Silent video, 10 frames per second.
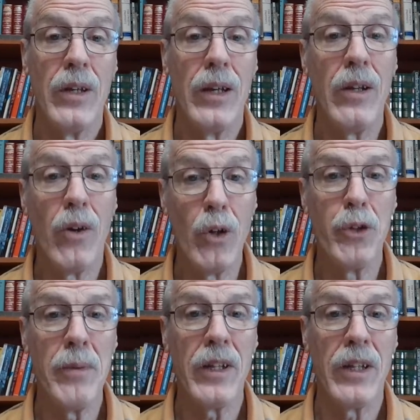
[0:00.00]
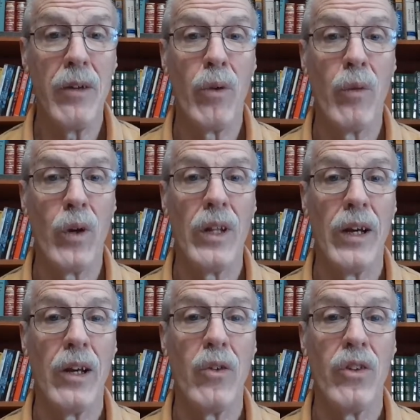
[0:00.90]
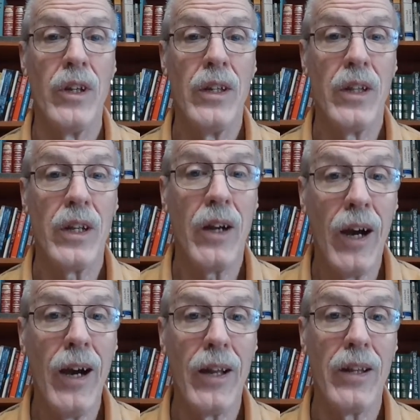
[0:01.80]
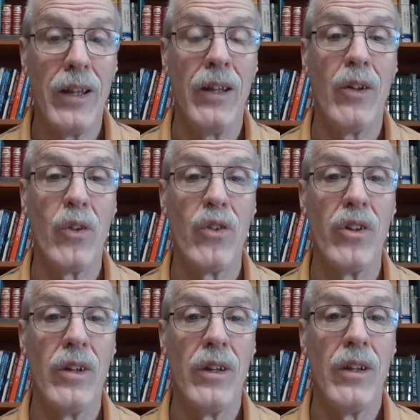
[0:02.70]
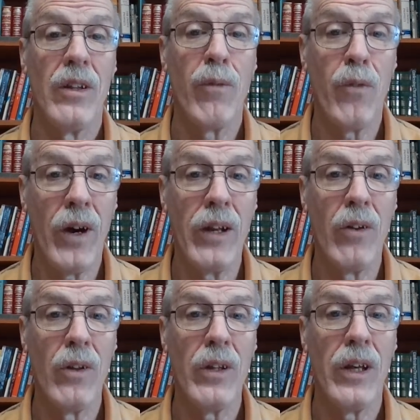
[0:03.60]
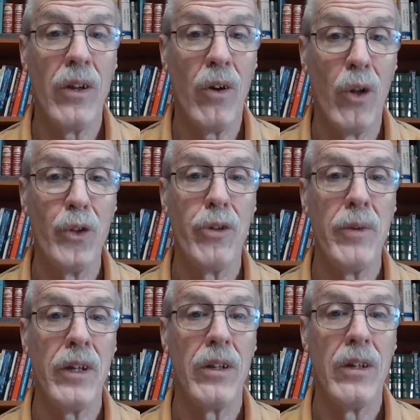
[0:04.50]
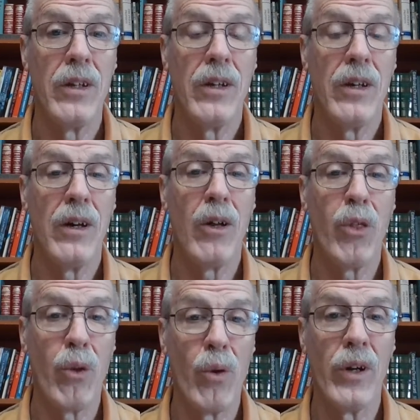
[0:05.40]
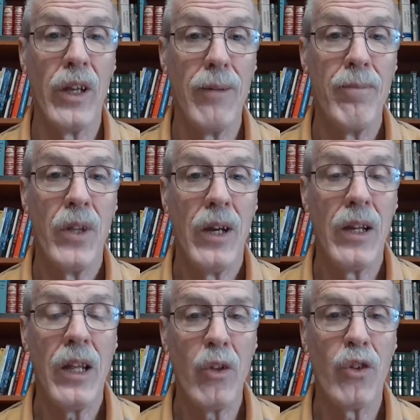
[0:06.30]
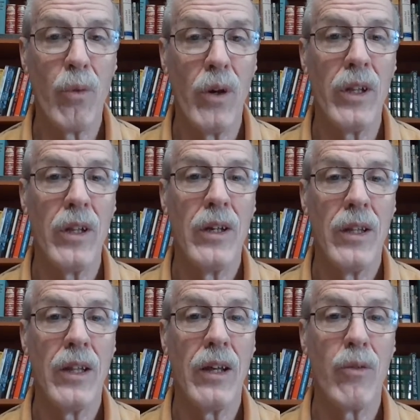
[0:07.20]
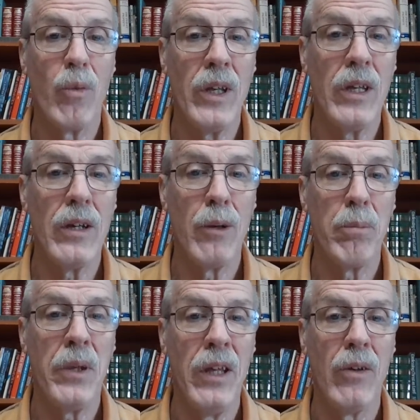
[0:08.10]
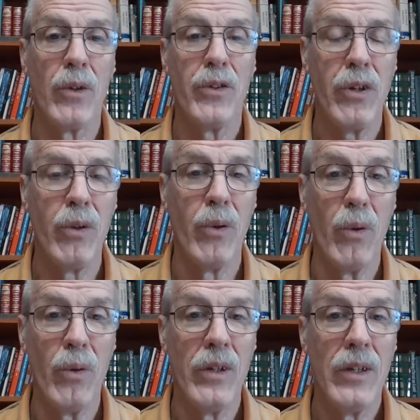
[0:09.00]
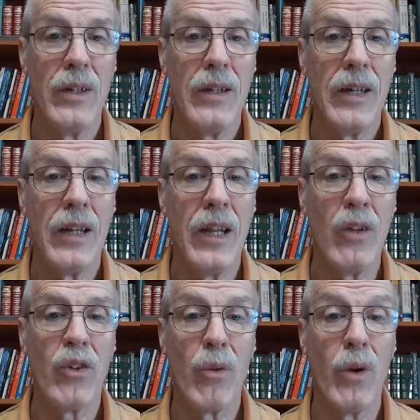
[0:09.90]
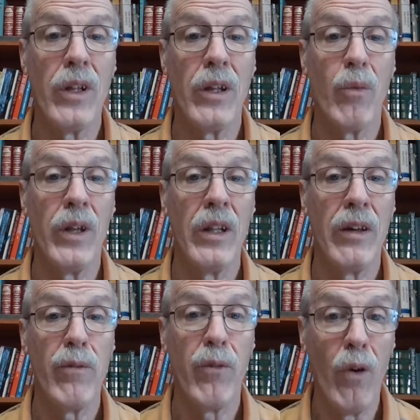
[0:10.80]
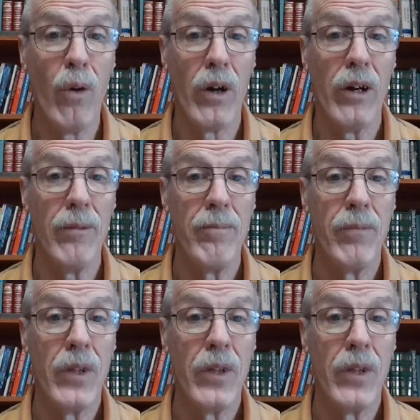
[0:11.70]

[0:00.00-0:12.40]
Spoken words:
And ultimately, we realize that God is the final and ultimate authority. And he is the one that we appeal to. And he is the one that we live for.